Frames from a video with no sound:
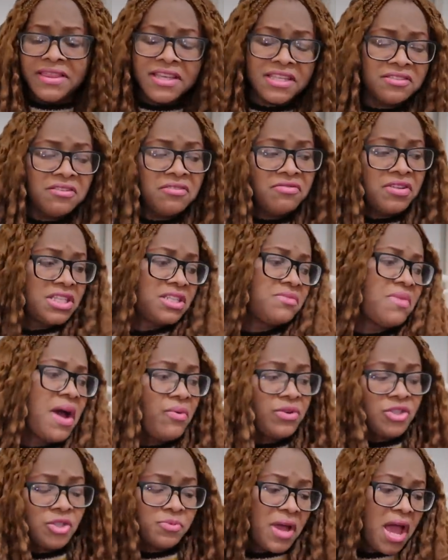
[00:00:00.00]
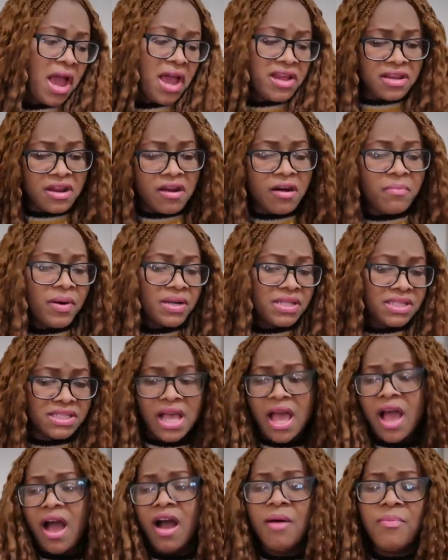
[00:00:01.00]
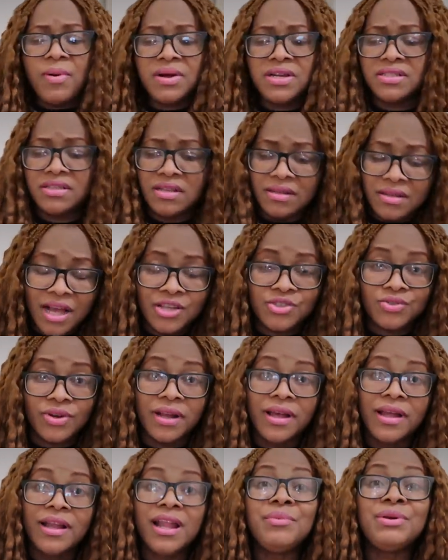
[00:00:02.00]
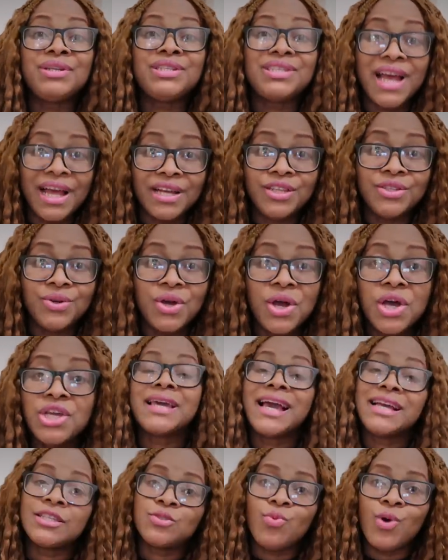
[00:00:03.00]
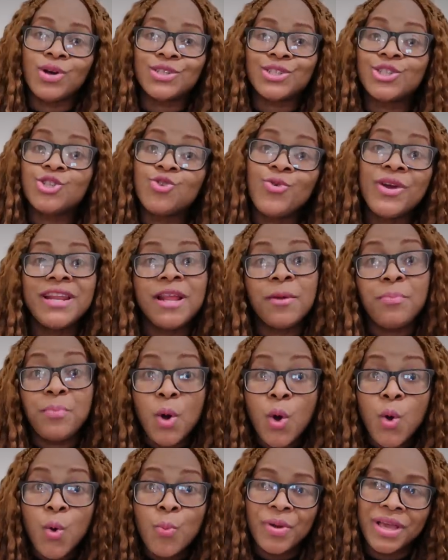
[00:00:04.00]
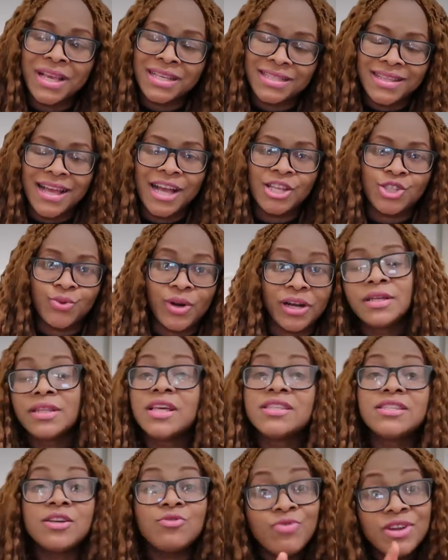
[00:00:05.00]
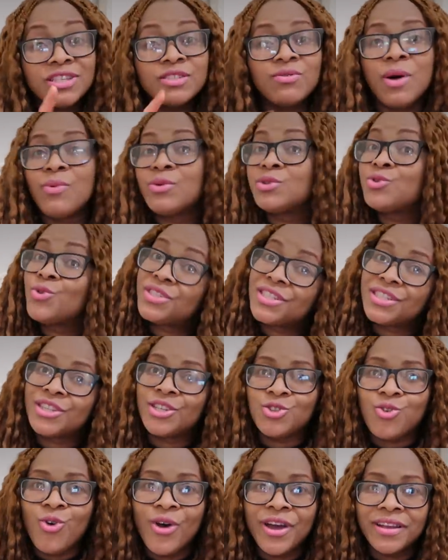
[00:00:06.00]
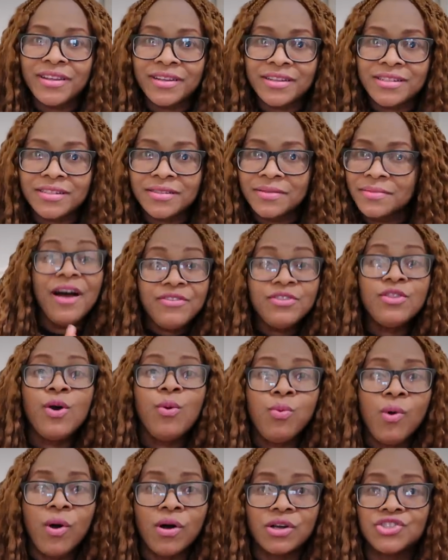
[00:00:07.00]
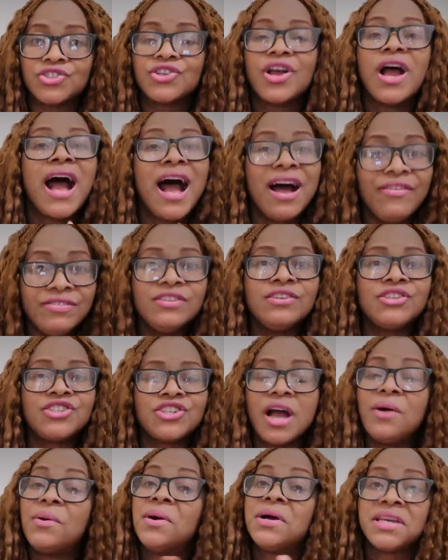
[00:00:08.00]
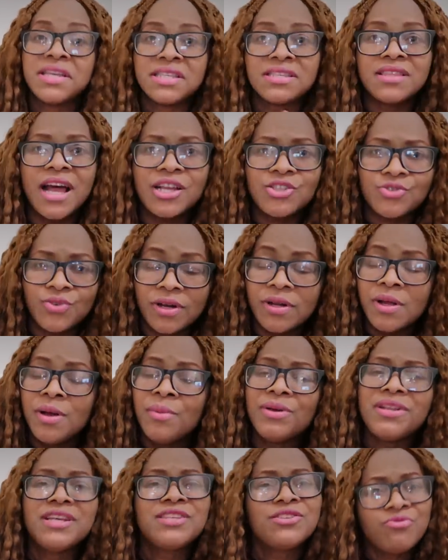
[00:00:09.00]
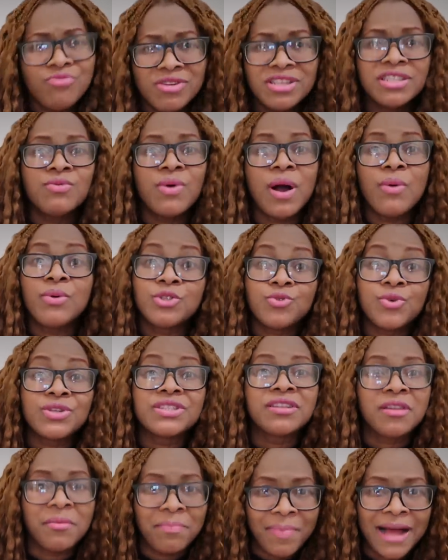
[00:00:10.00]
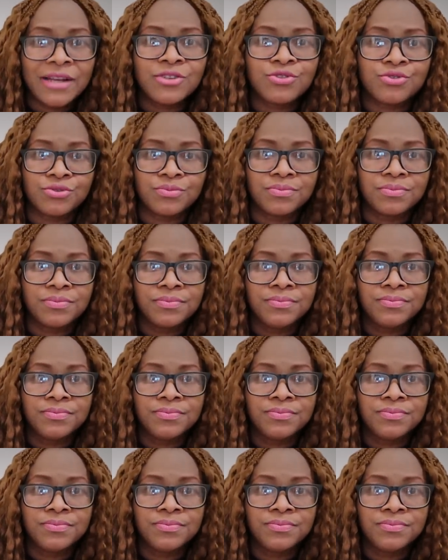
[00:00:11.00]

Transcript: There's no reason why we should be hiding our bodies. Our bodies are natural. Let me tell you, guess what? Doing a poop is natural. There's a reason why we do it in the toilet. Having a wash, having a shower is natural. But there's a reason why we do it in the bathroom.